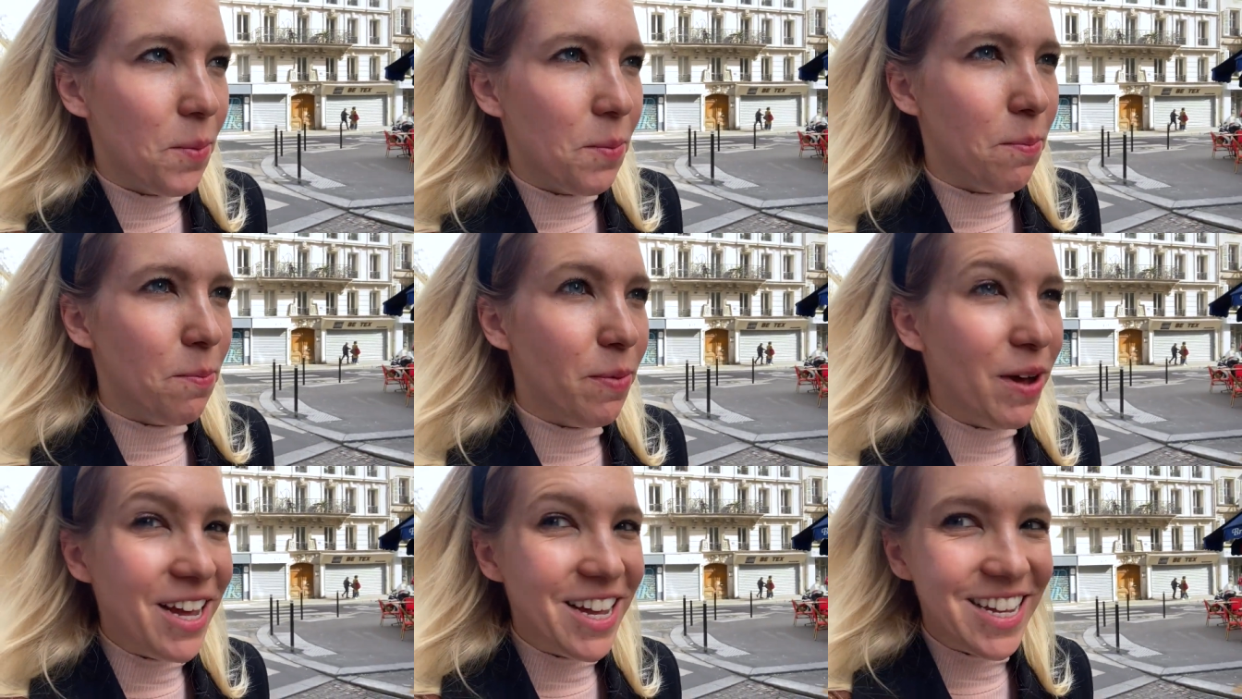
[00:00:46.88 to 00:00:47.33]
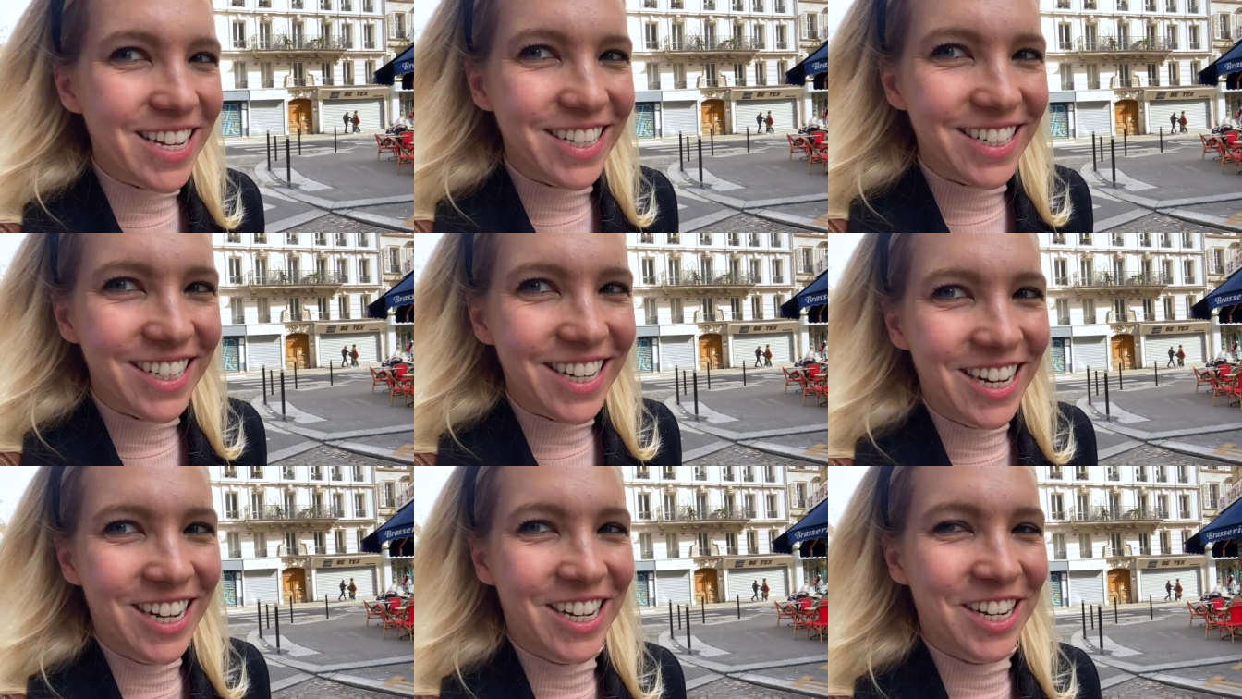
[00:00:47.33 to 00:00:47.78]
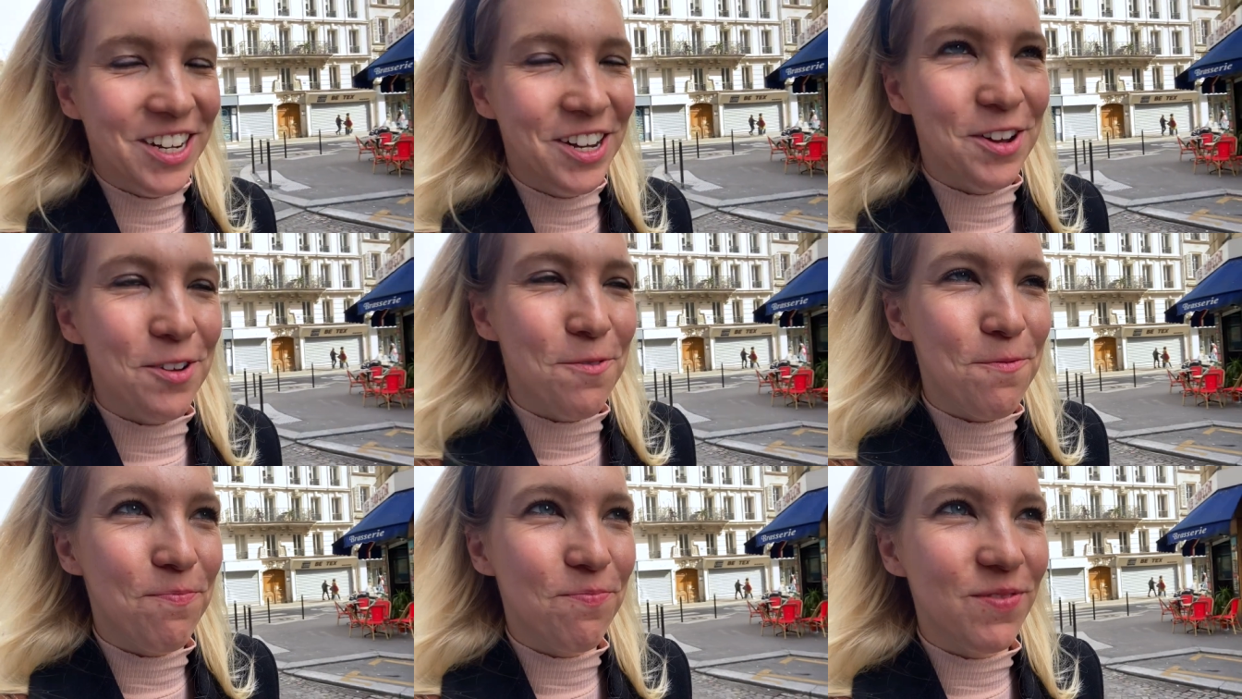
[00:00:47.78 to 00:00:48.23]
but
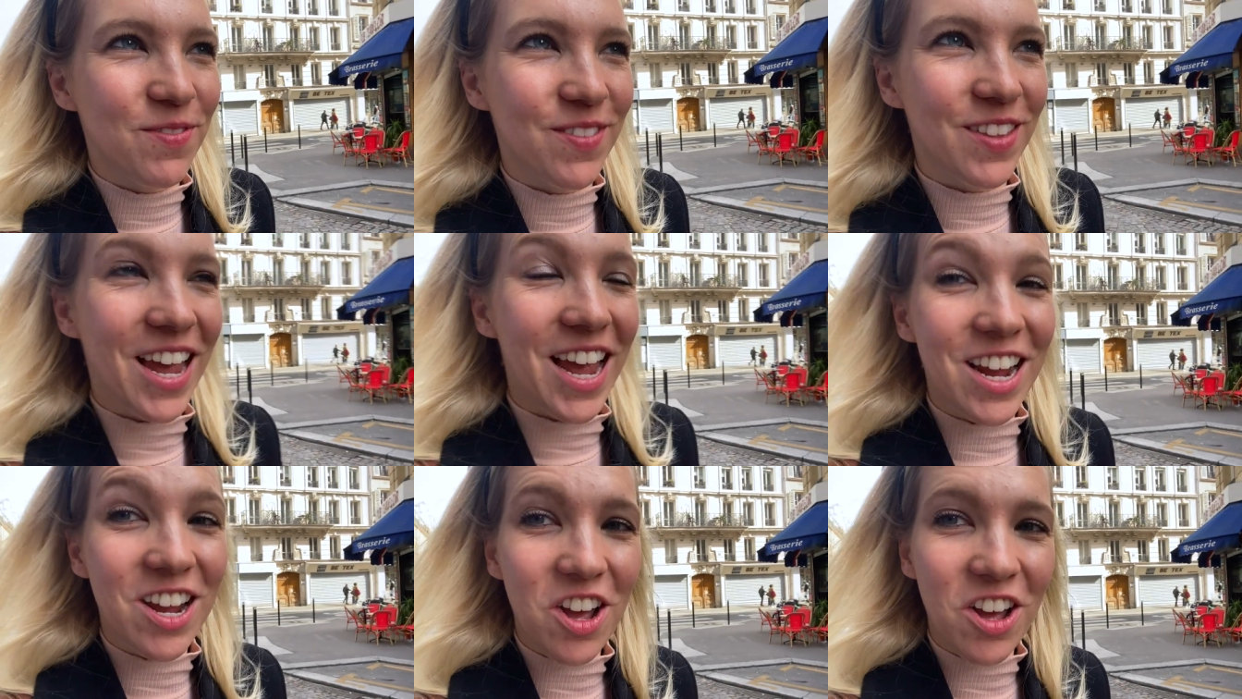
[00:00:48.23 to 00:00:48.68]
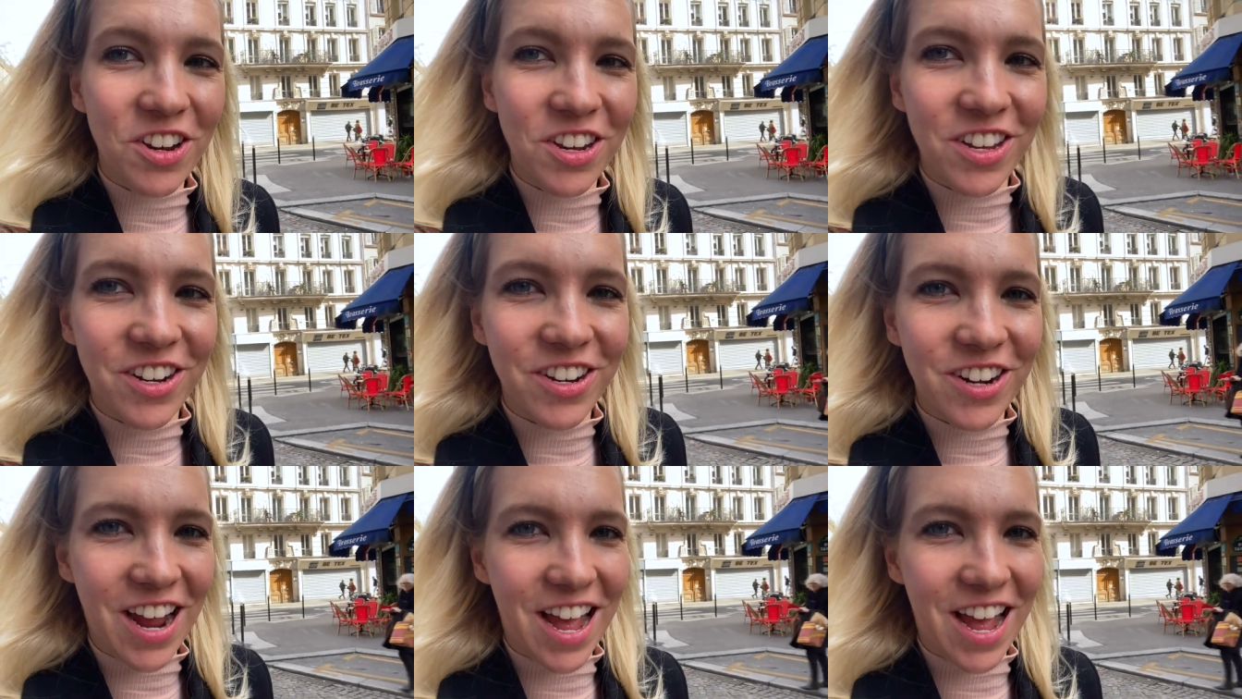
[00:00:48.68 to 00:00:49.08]
I got here